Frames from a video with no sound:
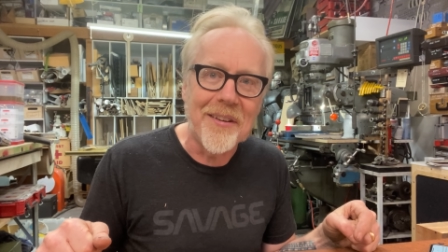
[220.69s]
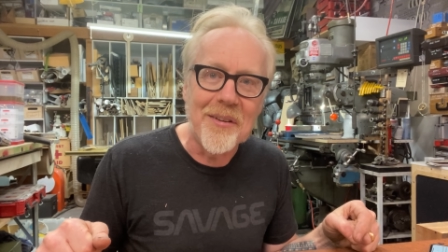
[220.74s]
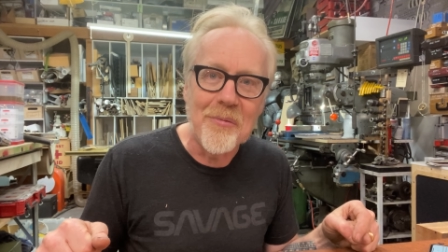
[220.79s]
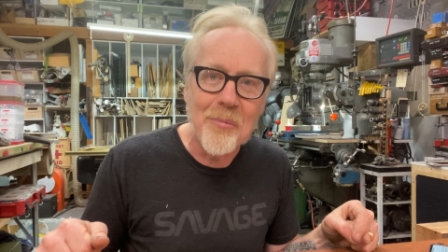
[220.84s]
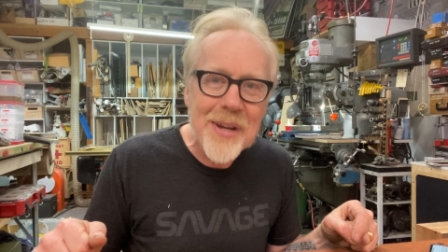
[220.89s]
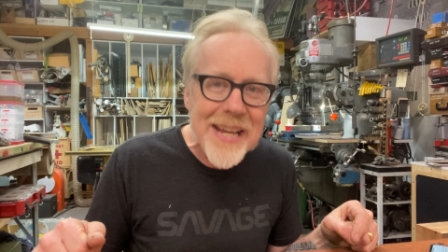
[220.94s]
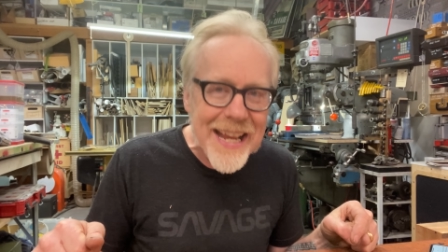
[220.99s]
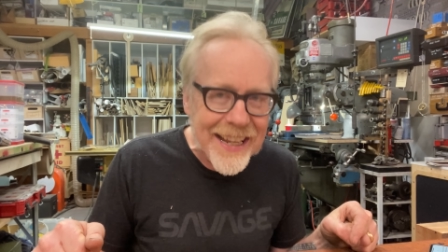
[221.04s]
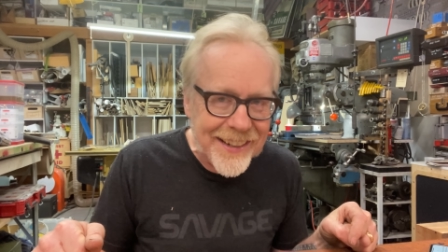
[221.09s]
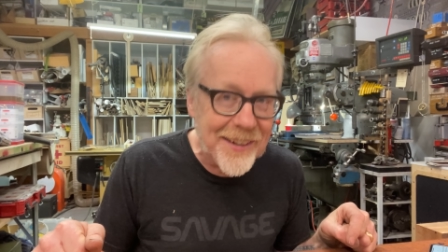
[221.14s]
and
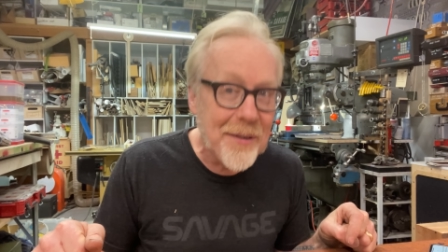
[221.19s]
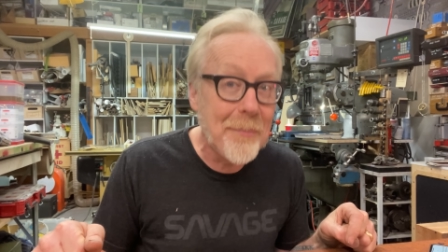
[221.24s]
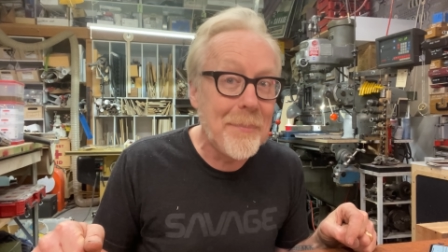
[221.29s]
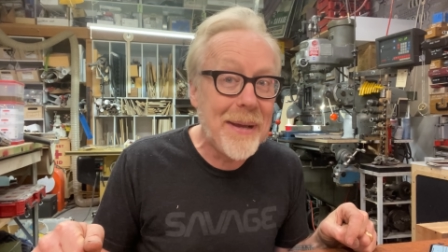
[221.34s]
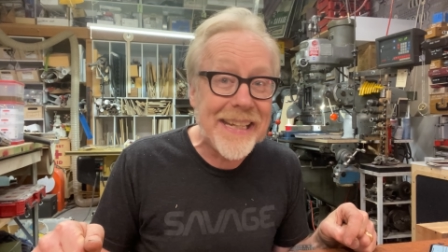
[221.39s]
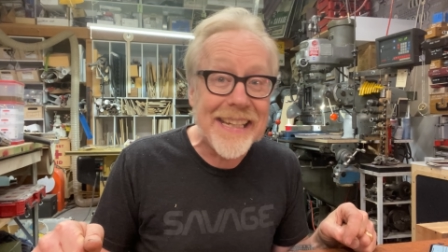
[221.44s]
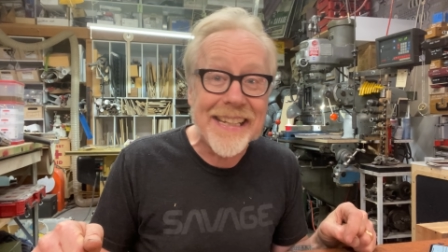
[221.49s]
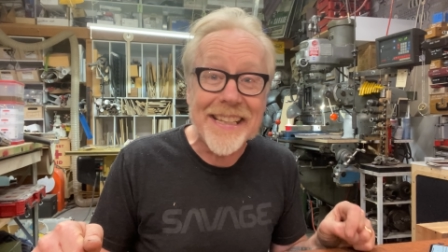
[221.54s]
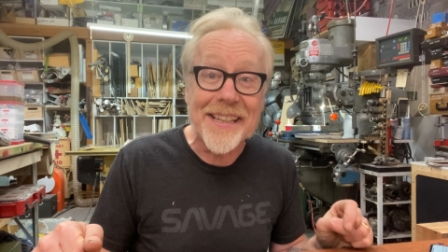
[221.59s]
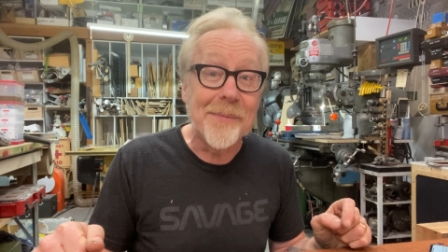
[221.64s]
we ended up
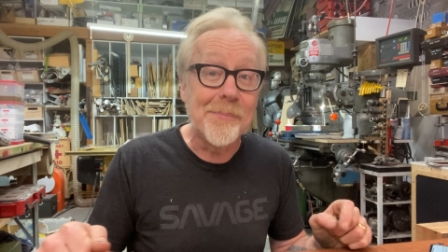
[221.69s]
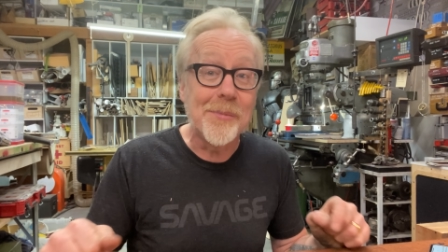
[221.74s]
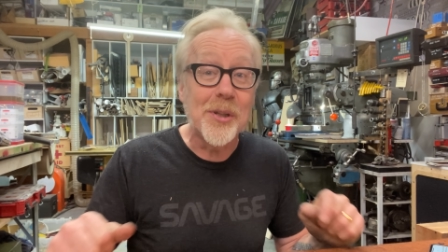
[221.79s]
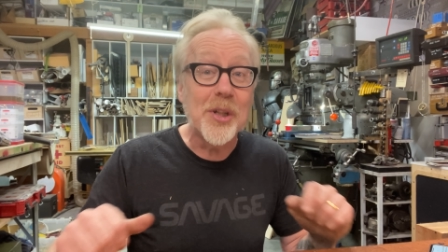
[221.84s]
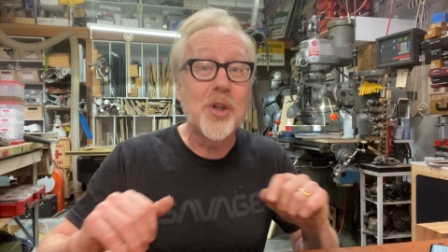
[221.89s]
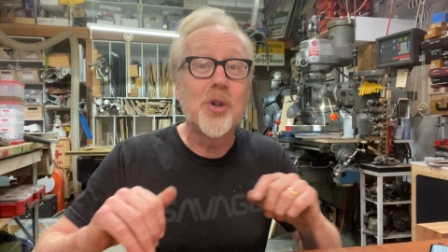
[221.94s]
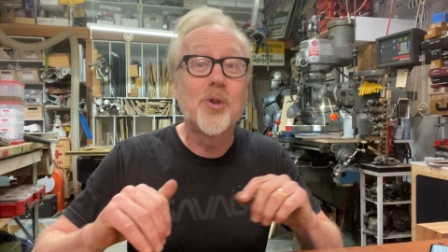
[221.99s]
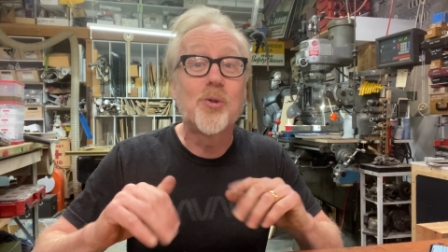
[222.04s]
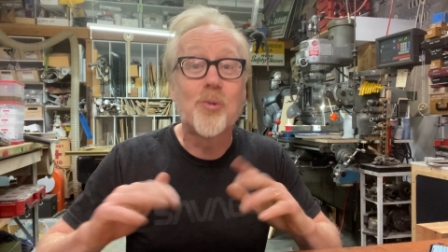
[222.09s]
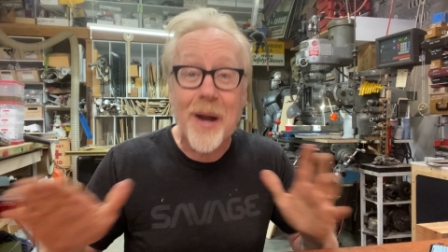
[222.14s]
making them
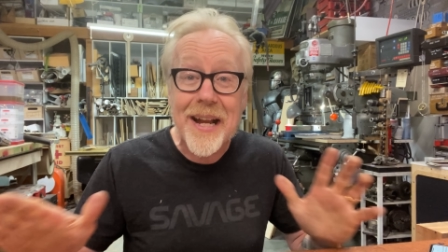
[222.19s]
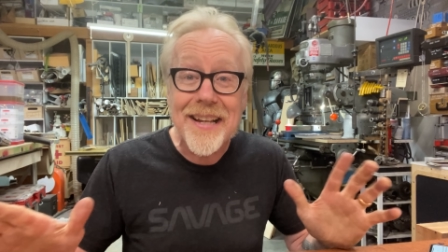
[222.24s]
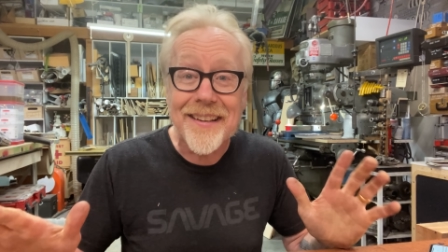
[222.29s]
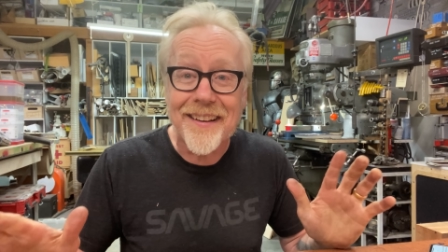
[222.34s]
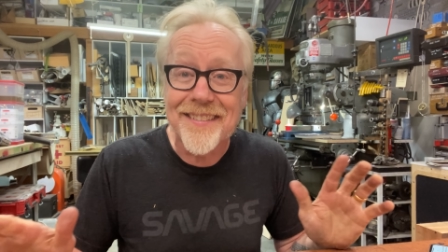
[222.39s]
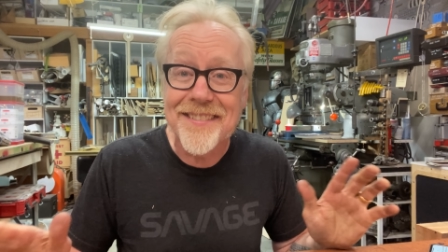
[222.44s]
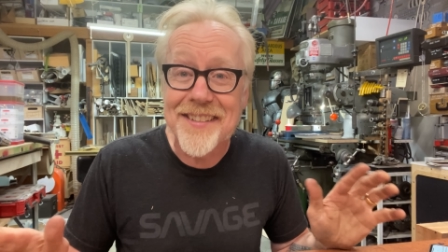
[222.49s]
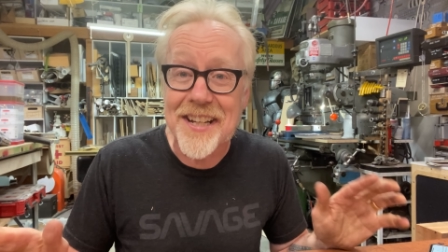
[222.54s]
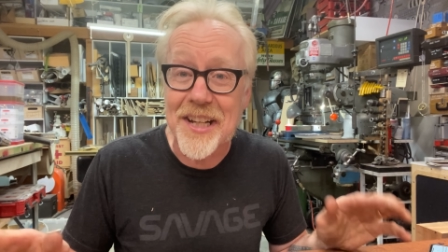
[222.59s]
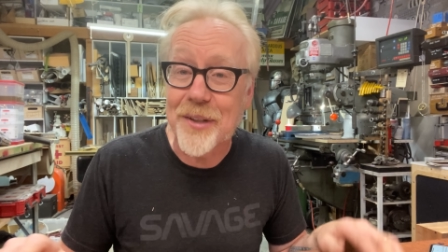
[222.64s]
look great
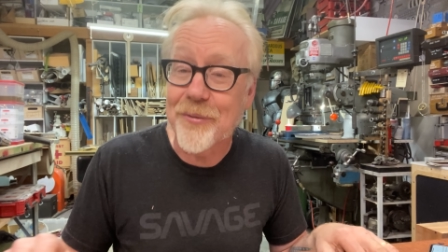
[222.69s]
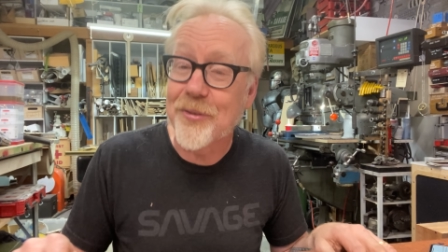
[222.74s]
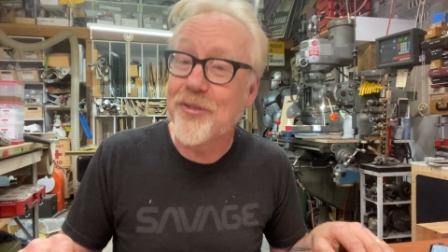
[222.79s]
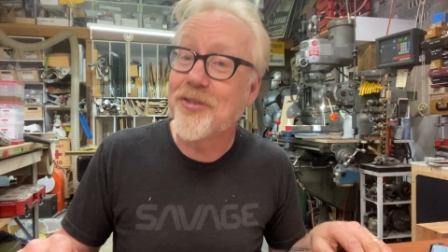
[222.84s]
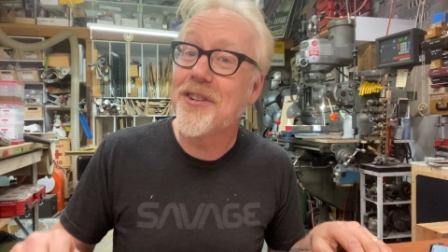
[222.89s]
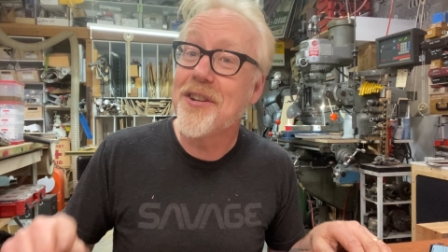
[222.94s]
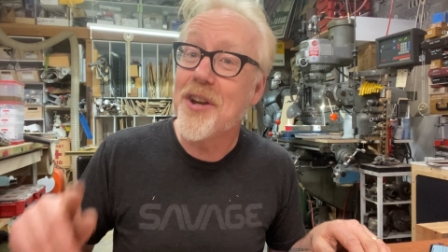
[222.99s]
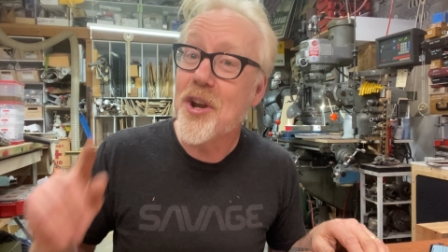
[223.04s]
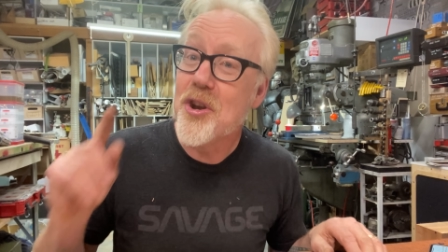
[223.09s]
on television.